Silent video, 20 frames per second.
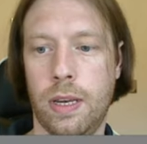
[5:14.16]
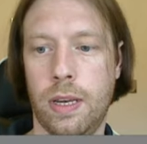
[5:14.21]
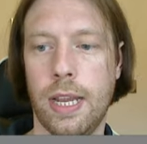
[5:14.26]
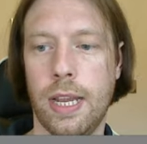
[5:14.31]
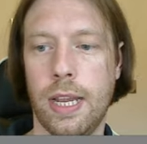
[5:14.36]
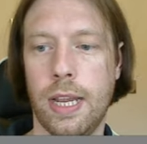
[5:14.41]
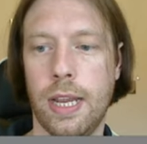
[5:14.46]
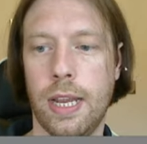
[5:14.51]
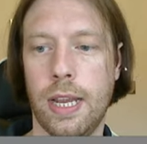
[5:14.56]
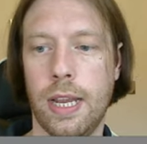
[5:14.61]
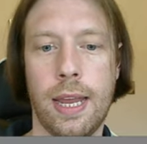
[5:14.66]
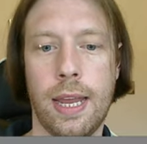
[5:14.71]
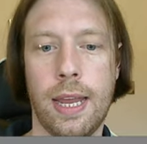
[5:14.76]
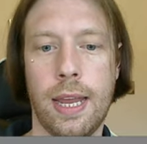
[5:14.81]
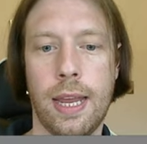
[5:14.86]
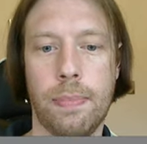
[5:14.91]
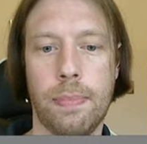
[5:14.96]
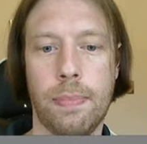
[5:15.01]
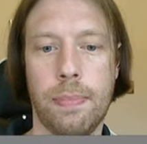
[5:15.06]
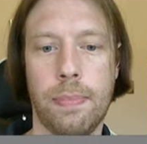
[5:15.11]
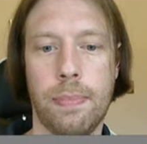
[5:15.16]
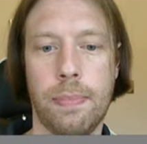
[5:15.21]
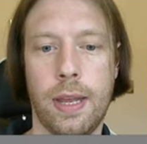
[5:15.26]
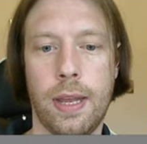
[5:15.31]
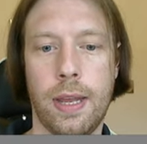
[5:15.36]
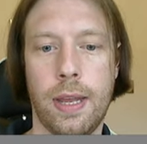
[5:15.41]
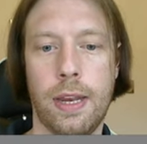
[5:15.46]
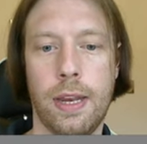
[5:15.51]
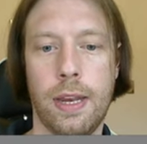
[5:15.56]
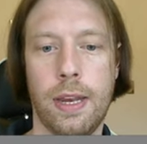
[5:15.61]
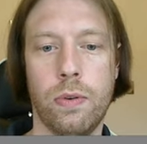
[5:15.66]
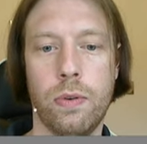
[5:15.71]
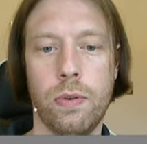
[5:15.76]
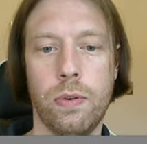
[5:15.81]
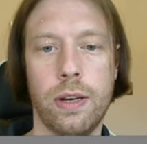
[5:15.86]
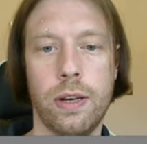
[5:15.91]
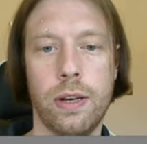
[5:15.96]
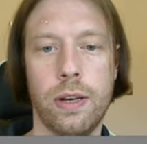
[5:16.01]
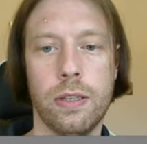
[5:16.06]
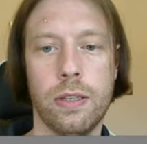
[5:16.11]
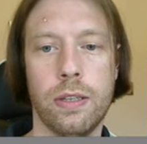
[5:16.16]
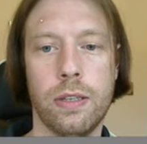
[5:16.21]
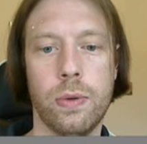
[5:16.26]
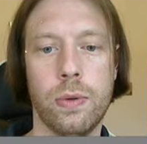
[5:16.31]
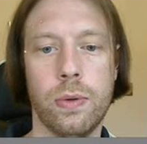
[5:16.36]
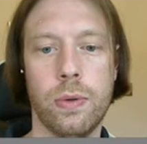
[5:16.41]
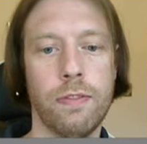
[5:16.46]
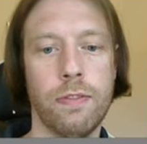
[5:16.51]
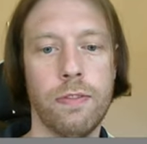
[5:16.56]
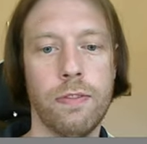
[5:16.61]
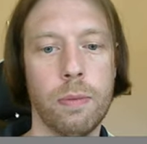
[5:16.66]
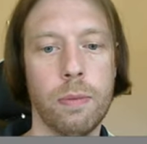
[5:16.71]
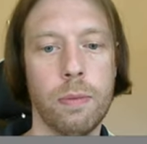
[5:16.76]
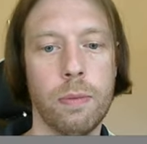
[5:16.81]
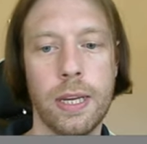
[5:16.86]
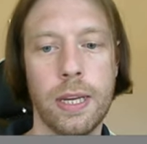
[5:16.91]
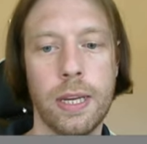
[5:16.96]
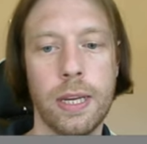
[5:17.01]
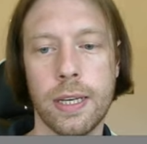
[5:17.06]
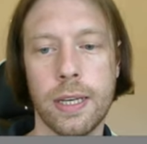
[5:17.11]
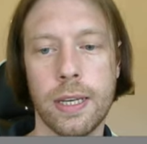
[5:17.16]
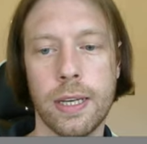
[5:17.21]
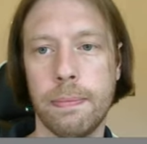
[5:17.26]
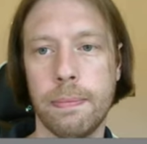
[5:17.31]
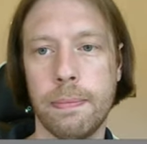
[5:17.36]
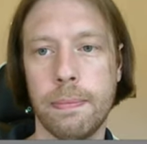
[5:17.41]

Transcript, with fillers: get the app and it will then install it for your PC.